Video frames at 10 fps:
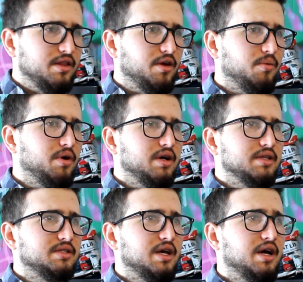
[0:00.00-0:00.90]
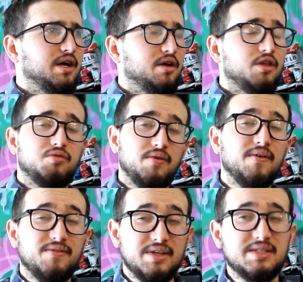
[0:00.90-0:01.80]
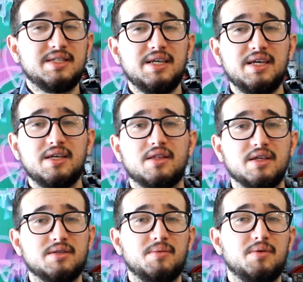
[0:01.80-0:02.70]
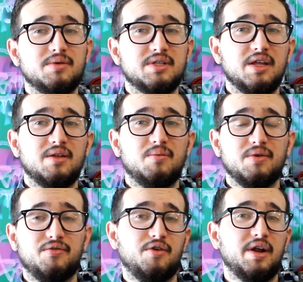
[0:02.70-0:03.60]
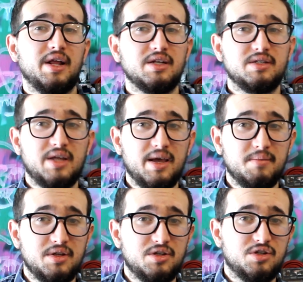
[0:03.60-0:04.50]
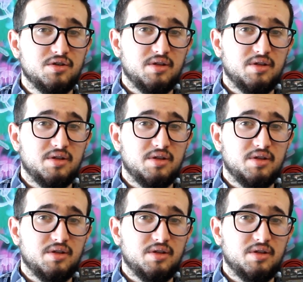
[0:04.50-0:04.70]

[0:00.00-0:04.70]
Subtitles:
There was a 350Z that somebody was selling with front end damage,